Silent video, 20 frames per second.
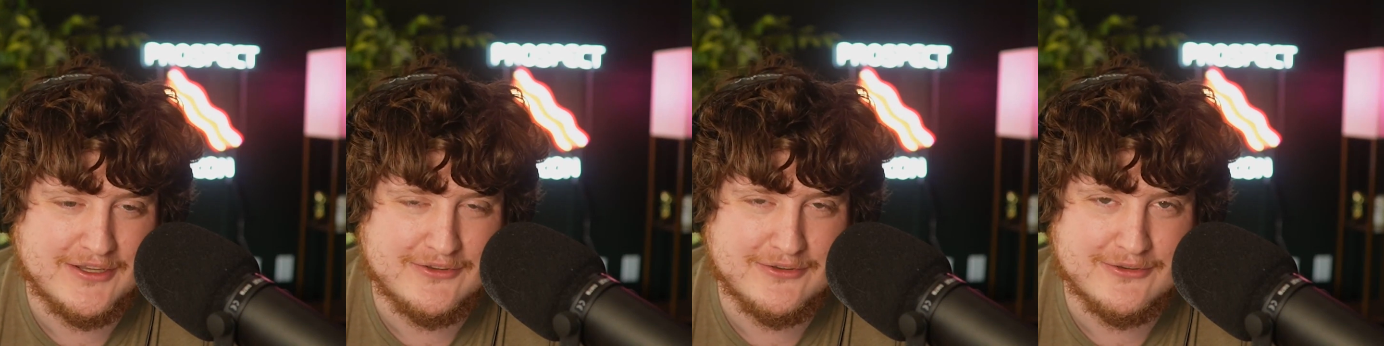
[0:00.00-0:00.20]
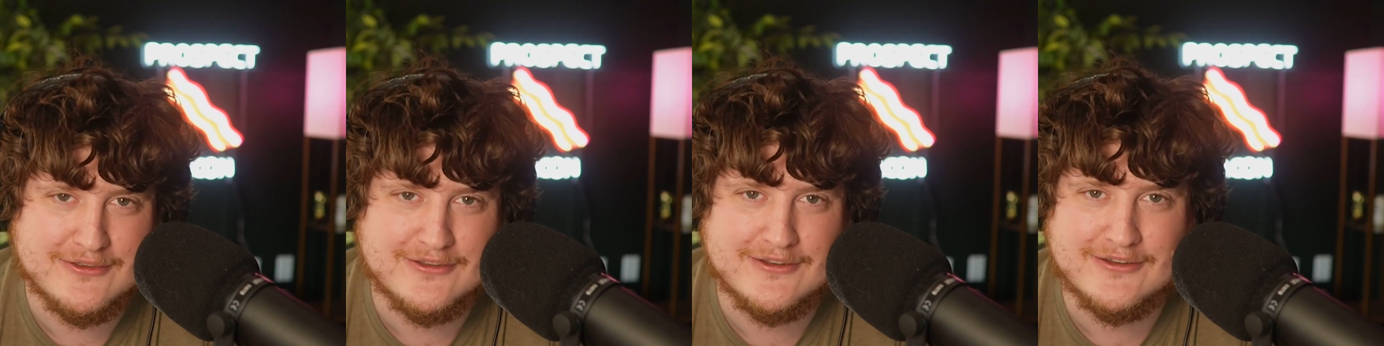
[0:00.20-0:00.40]

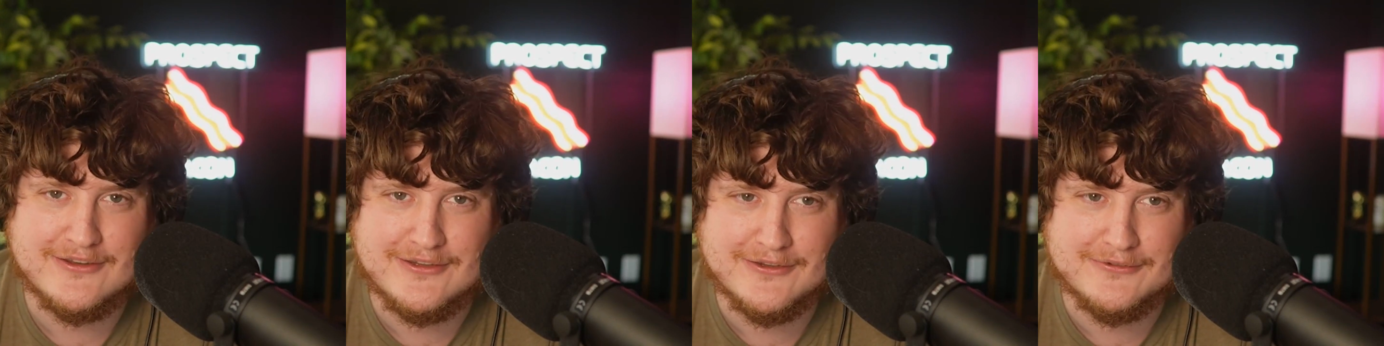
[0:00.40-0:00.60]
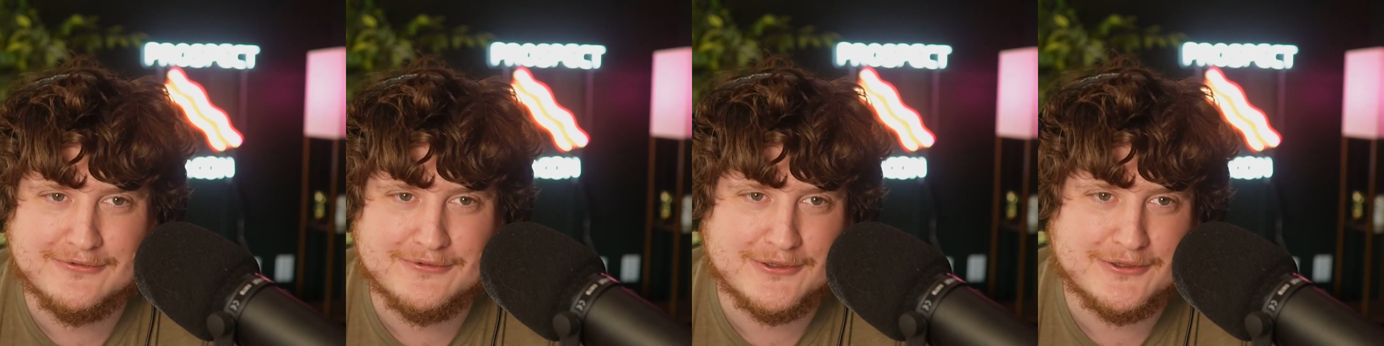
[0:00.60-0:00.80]
due to the
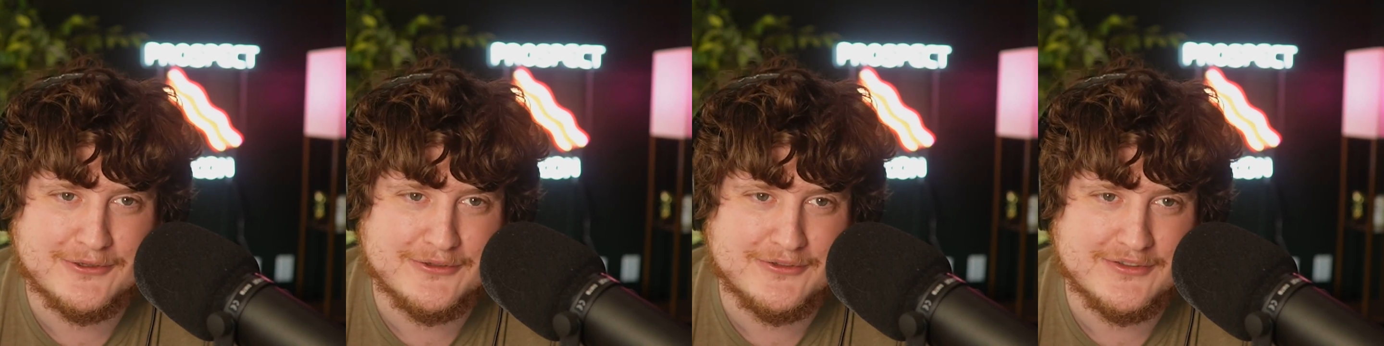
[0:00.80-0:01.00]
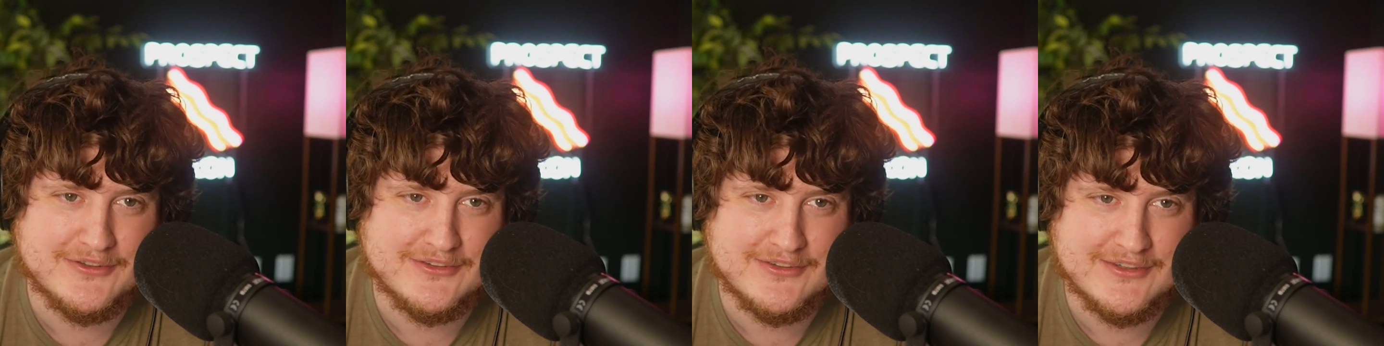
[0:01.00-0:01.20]

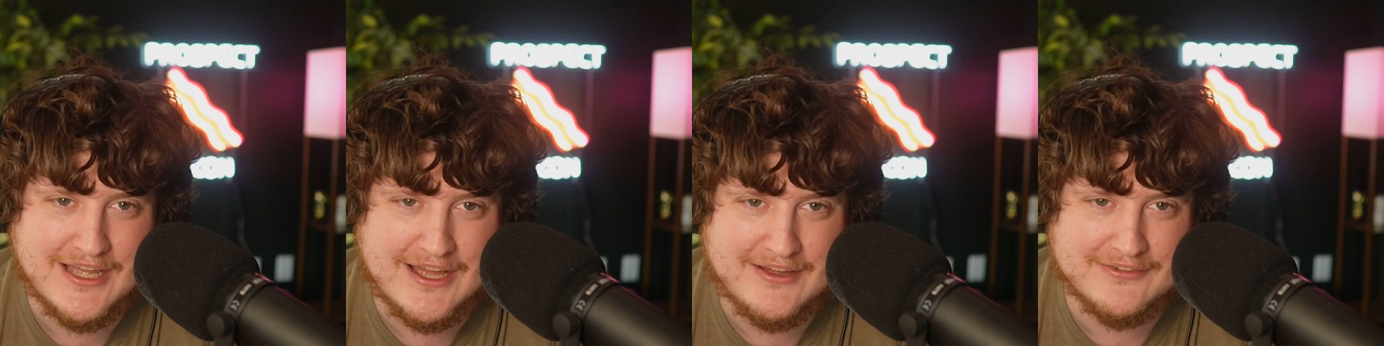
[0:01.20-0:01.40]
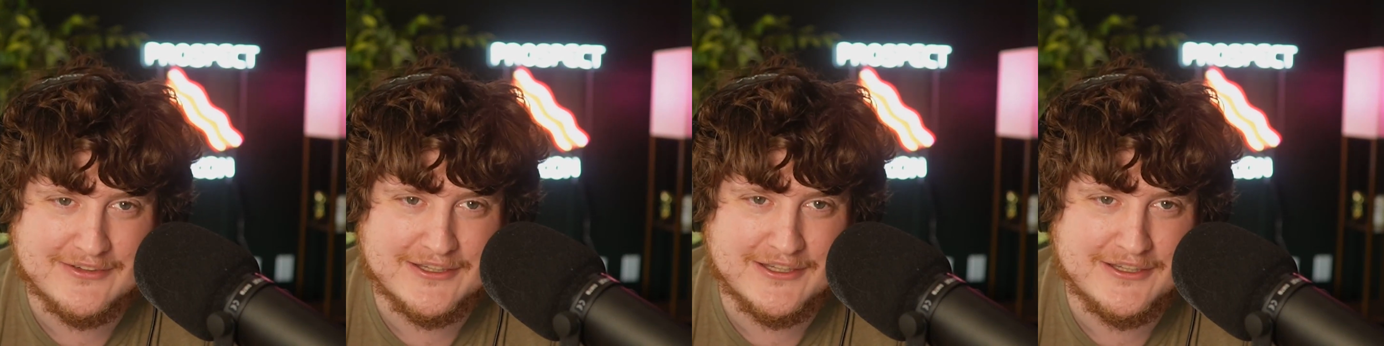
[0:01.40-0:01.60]
difficulties
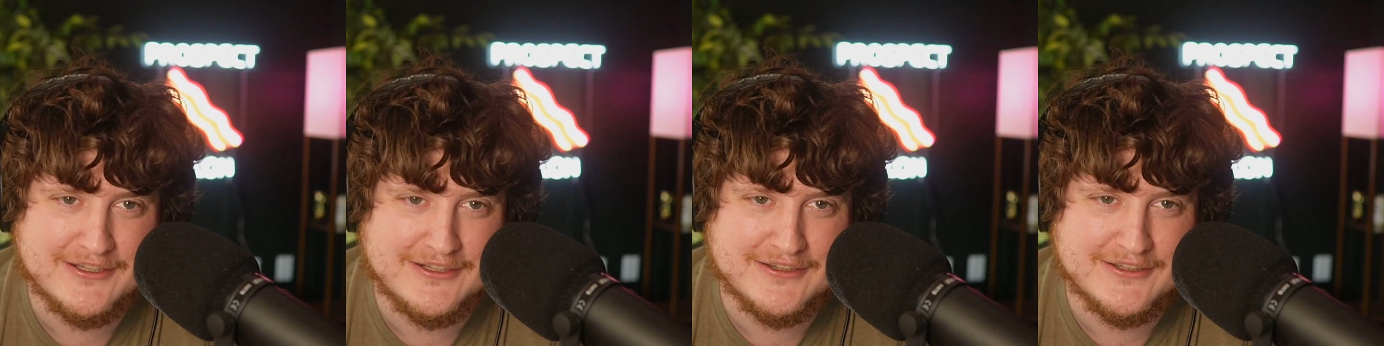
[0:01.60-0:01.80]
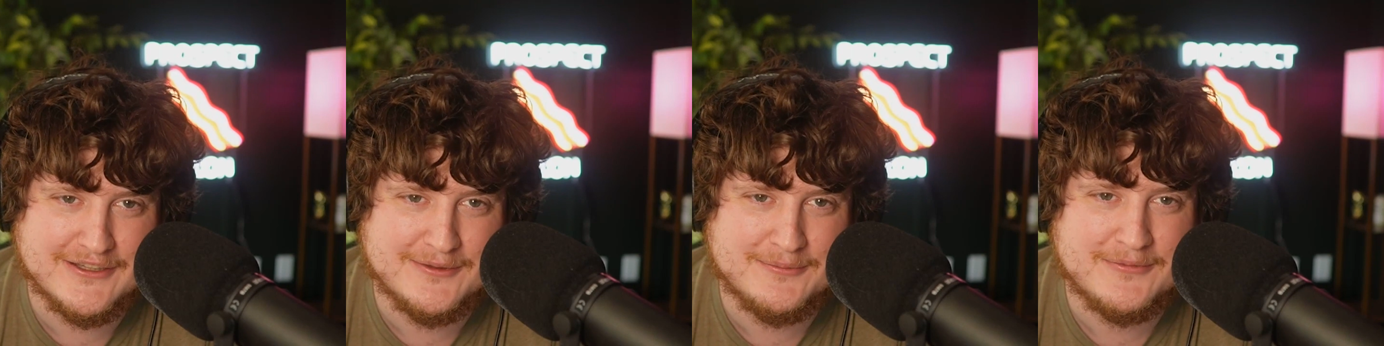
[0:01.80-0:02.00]

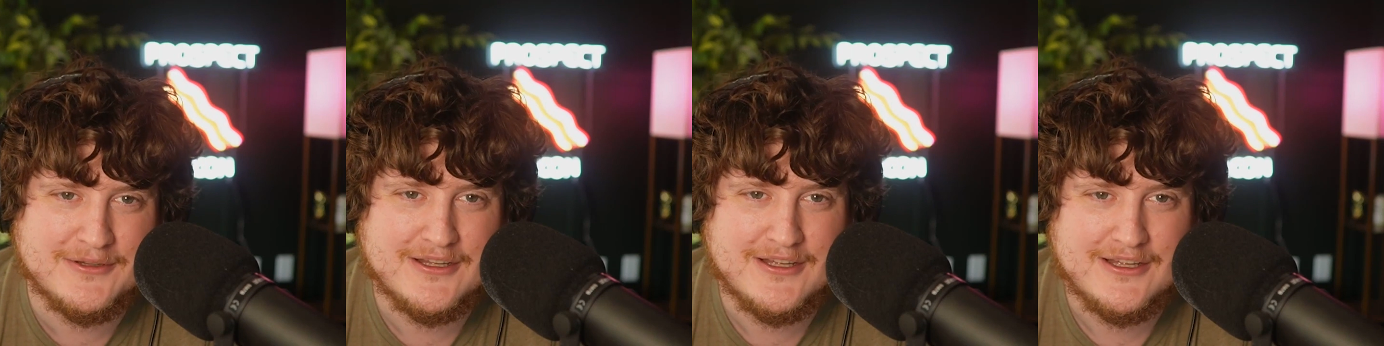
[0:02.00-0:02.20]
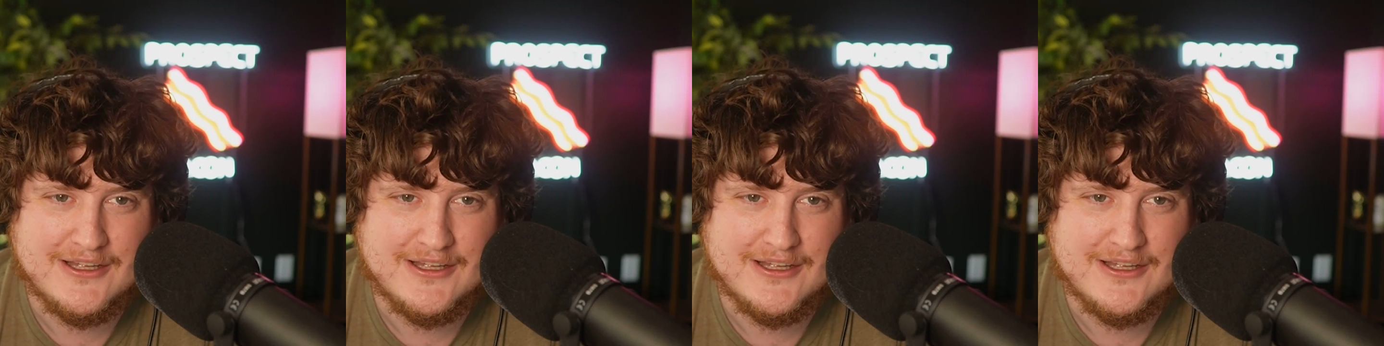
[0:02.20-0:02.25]
navigating them.